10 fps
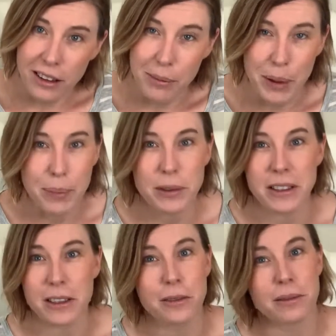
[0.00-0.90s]
And people
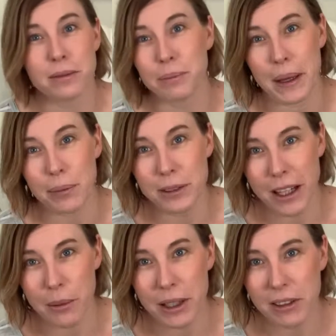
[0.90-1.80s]

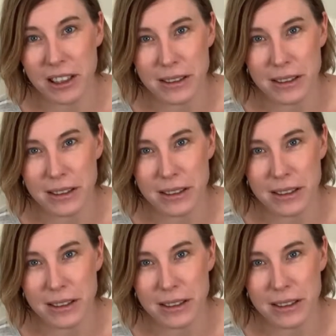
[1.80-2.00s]
tell me, well,